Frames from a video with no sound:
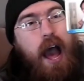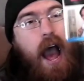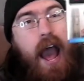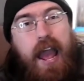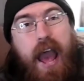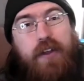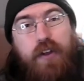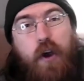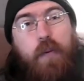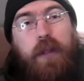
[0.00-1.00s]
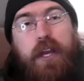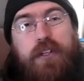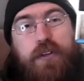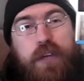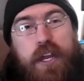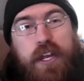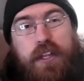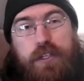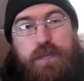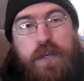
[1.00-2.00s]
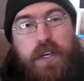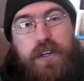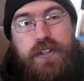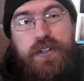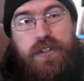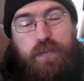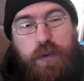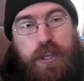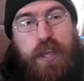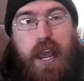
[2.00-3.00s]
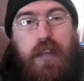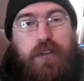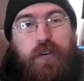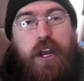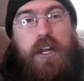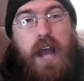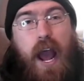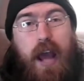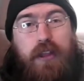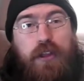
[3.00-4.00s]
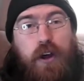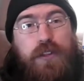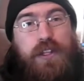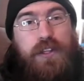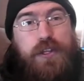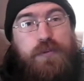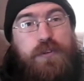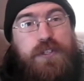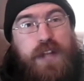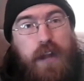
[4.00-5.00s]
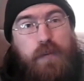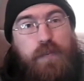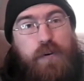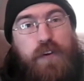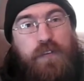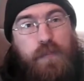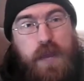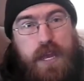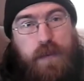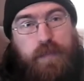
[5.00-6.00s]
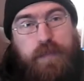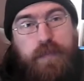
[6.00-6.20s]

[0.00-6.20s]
I had no plans on getting this because with eighth grade, I thought that this was not a movie for me.